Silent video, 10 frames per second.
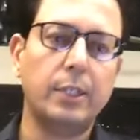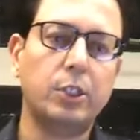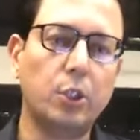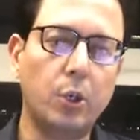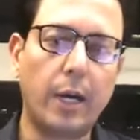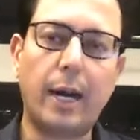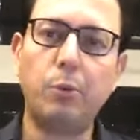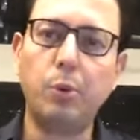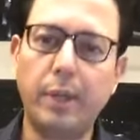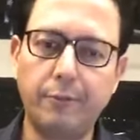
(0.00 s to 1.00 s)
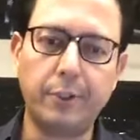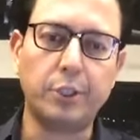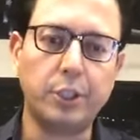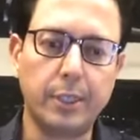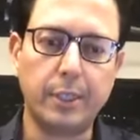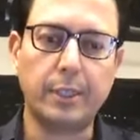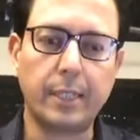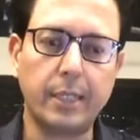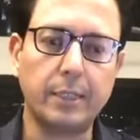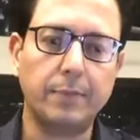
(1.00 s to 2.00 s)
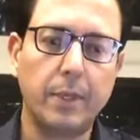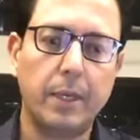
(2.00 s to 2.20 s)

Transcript: So how to leverage in this case?